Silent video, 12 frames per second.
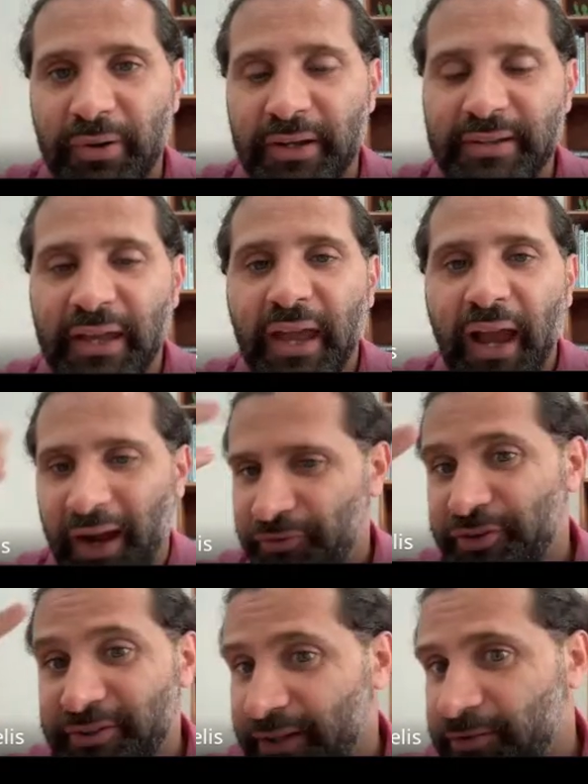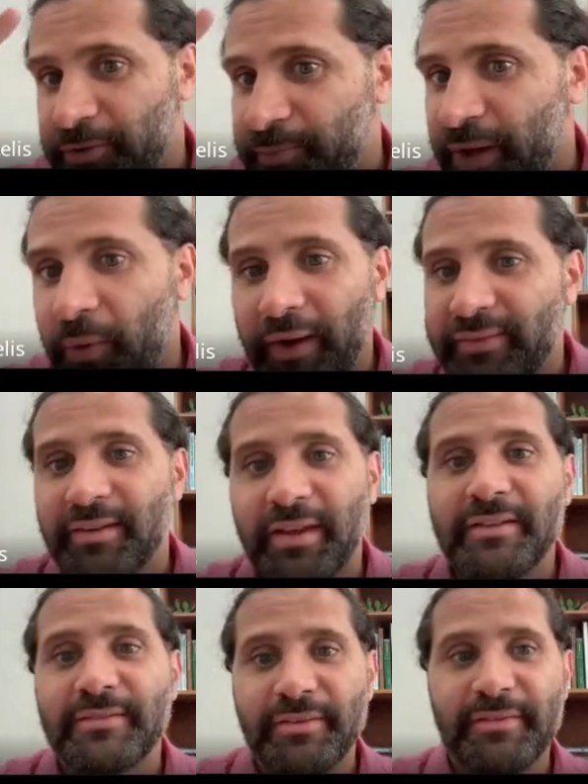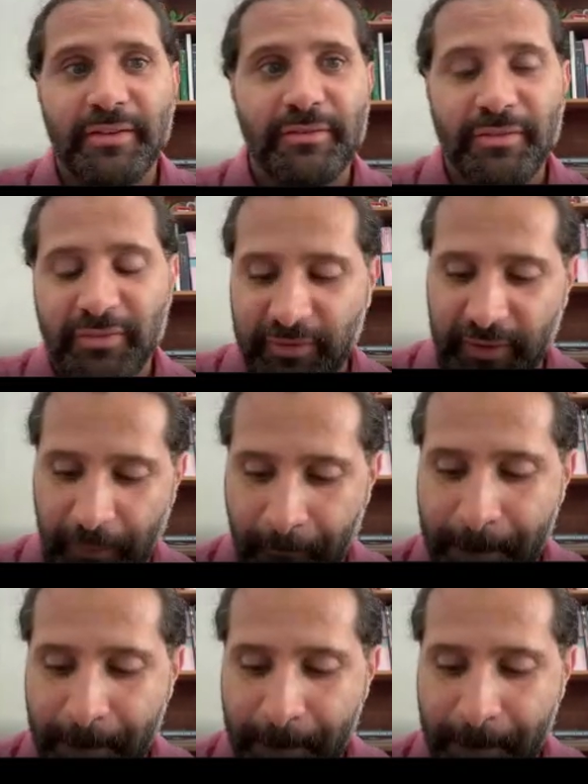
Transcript: but I think that could be quite interesting to see,